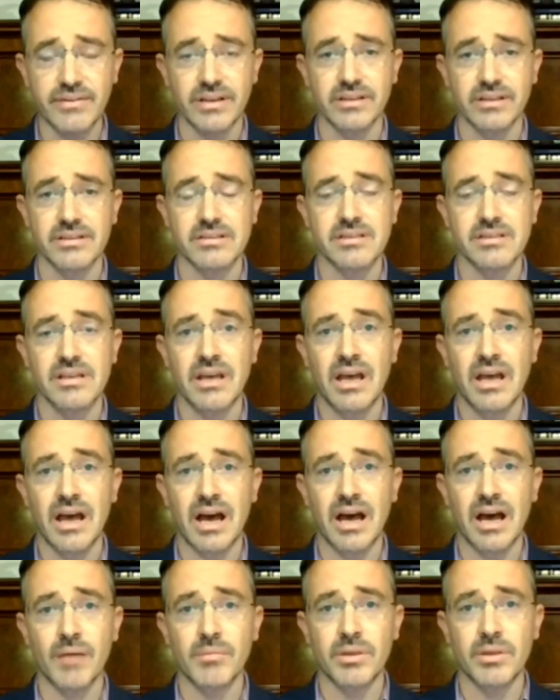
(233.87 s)

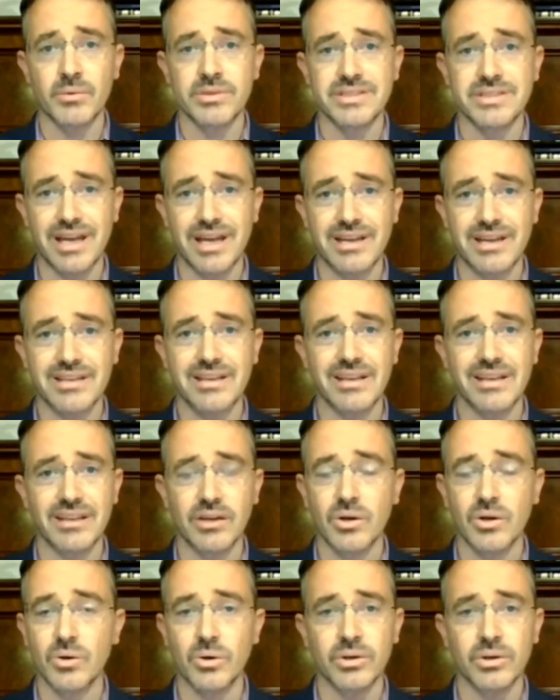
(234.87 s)
evidence that was
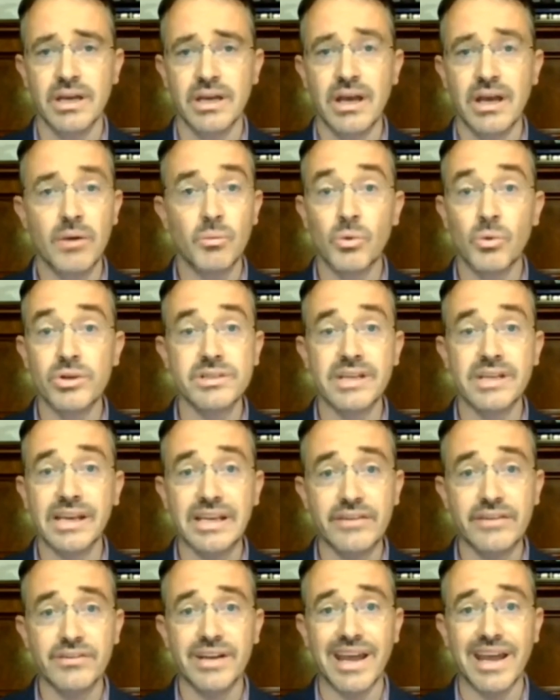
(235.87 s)
tendered in the court
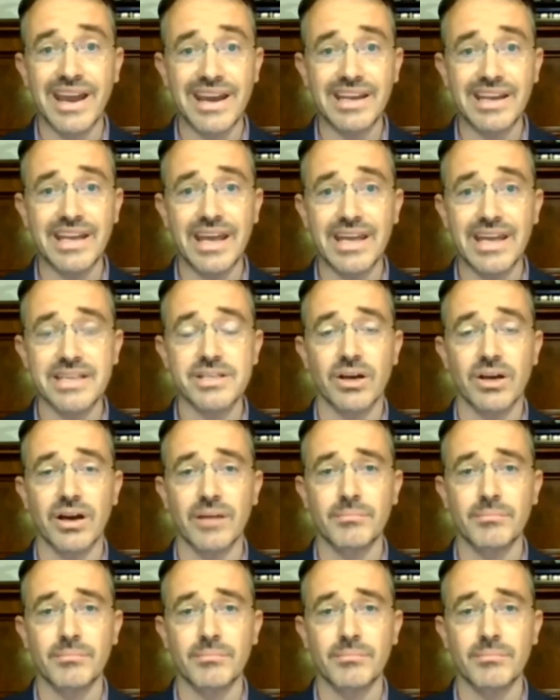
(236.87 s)
wasn't given any